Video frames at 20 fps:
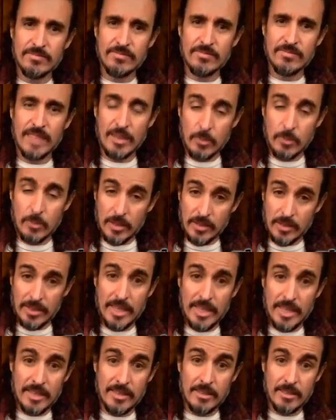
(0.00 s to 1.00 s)
That's what it
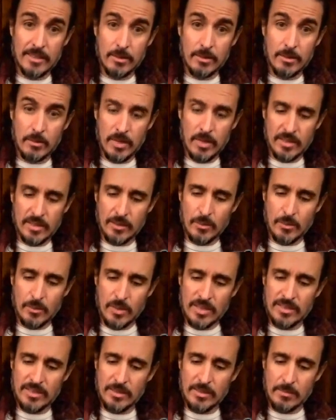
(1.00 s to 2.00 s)
needs. That's what it wants. It
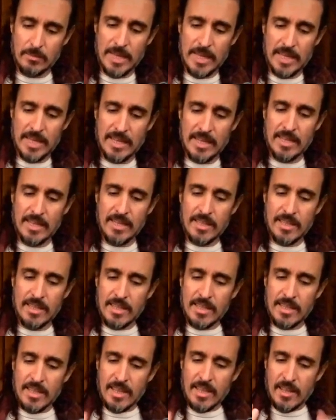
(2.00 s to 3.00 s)
wants to make
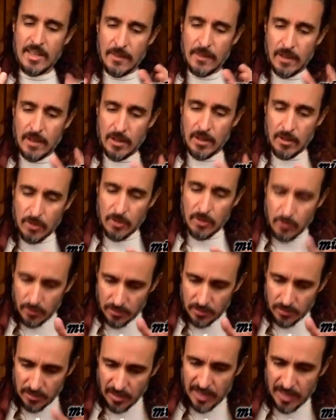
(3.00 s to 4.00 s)
the
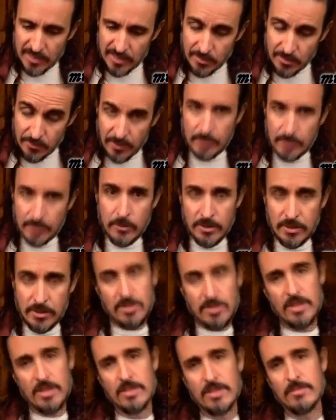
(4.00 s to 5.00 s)
lies fight with each
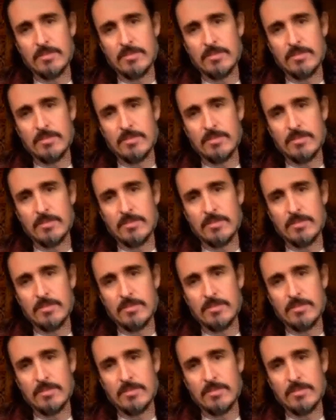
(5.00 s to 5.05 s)
other.